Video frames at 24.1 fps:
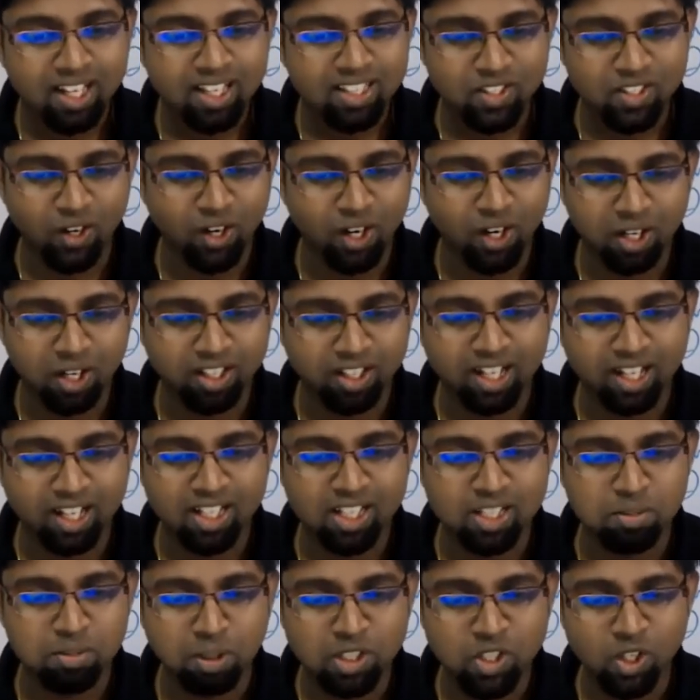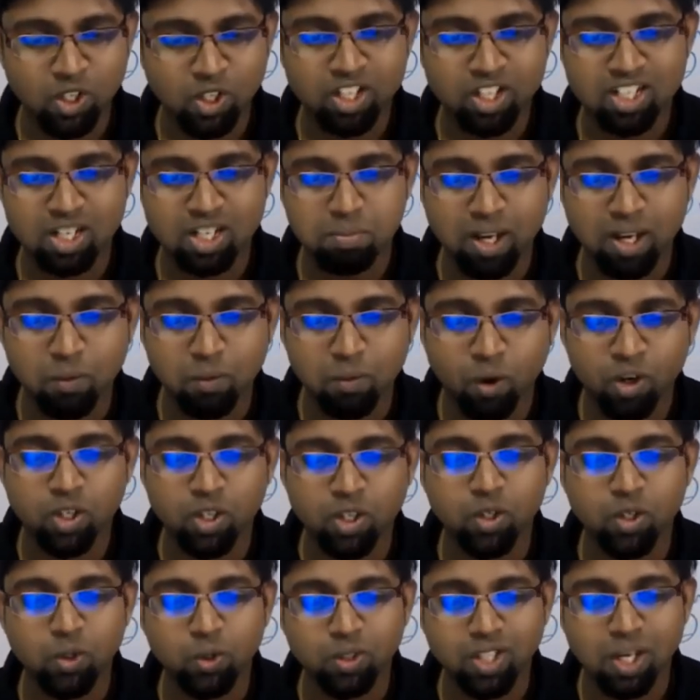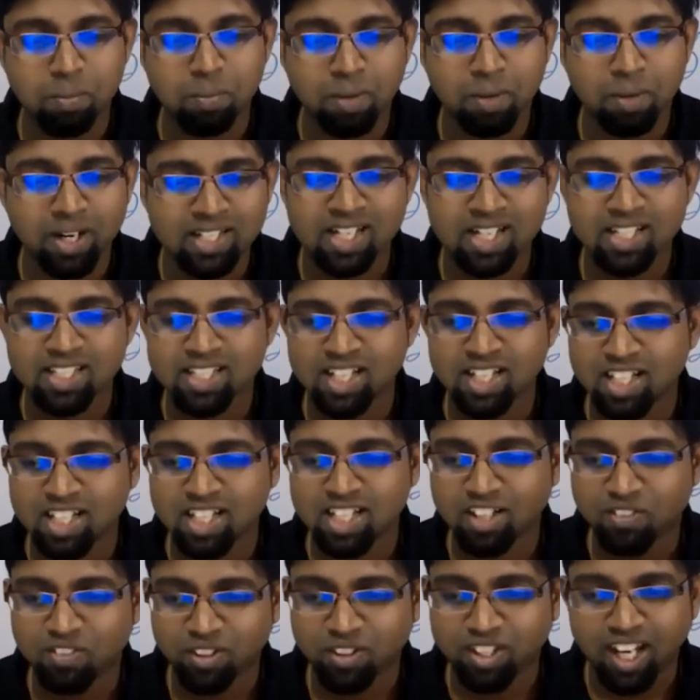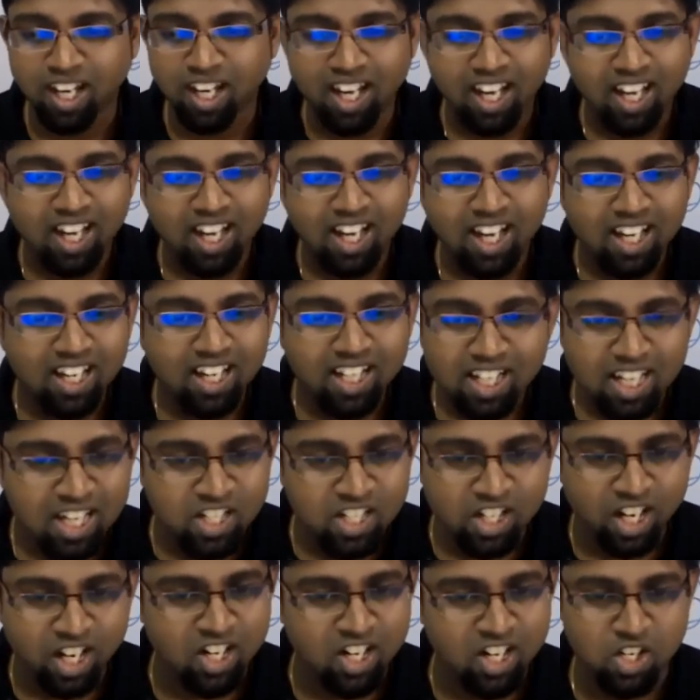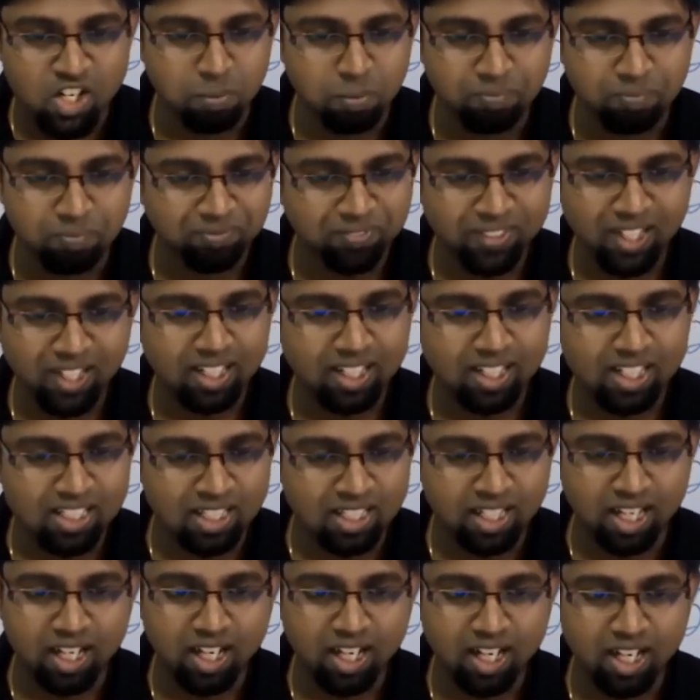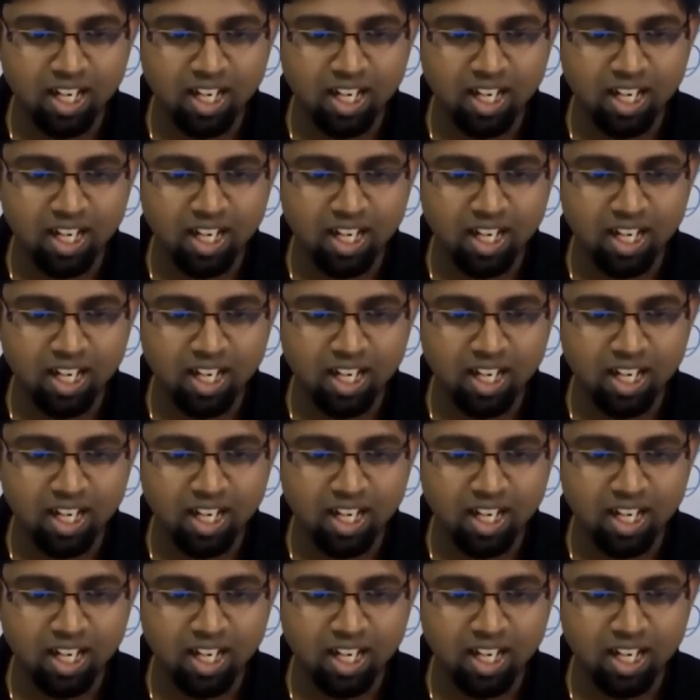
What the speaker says: So, right, this majority may want to do the medicine and surgery for the internship, isn't it?